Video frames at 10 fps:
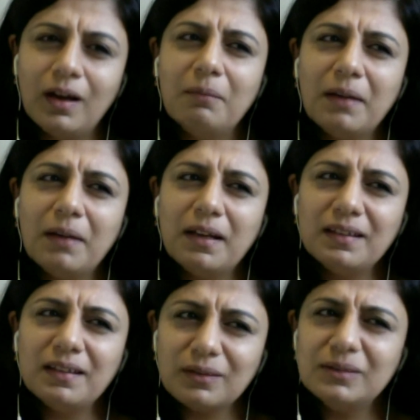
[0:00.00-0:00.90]
but
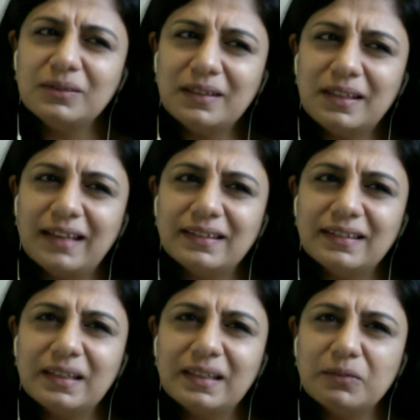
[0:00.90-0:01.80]
it's also a
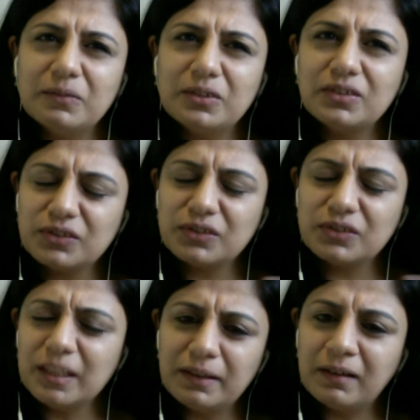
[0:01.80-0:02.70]
landscape which has really
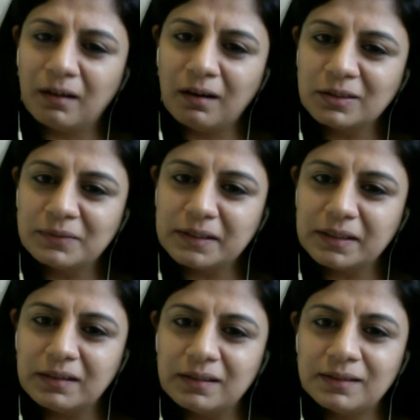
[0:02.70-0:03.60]
been hurt over the
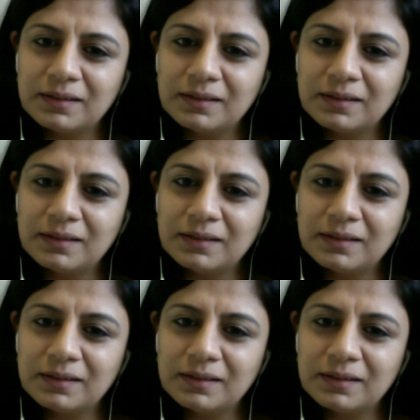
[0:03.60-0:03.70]
years.